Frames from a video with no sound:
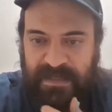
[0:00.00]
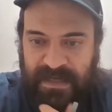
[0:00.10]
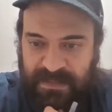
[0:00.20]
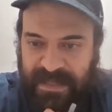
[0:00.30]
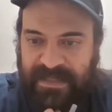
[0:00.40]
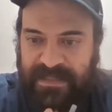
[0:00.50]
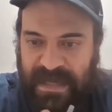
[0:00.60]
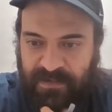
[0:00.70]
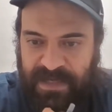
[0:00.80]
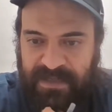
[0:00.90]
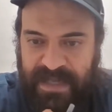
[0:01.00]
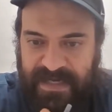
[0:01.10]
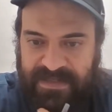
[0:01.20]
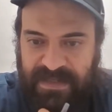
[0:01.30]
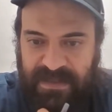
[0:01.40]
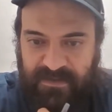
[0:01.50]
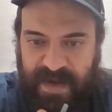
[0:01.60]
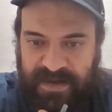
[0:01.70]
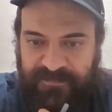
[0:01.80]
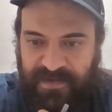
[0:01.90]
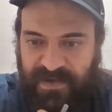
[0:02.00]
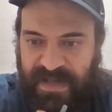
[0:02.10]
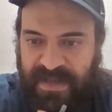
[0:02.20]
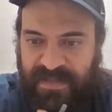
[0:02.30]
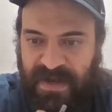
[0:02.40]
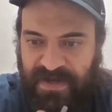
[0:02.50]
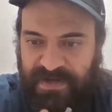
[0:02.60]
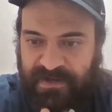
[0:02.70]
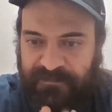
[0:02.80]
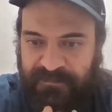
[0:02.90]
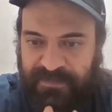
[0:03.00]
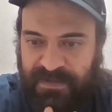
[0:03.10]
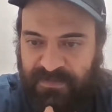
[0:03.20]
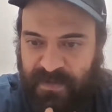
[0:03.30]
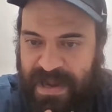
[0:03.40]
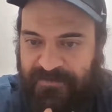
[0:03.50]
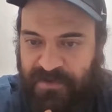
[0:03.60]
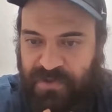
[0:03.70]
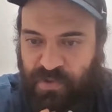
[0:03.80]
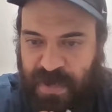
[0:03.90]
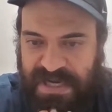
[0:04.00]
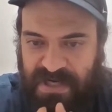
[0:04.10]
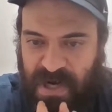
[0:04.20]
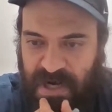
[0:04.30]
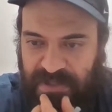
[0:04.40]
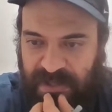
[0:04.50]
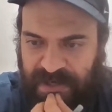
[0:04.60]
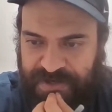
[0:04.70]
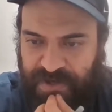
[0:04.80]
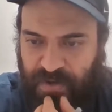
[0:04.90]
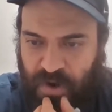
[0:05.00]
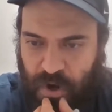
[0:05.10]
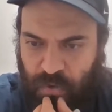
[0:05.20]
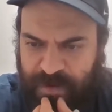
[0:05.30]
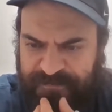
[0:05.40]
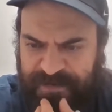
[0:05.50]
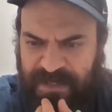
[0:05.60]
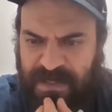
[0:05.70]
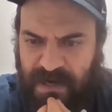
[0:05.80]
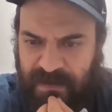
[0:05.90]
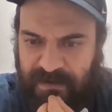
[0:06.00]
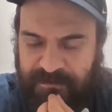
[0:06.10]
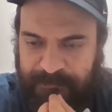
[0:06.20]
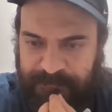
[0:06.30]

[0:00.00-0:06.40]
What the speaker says: In that one, I liked Radford and the under. Radford, great call. Under, horrific call.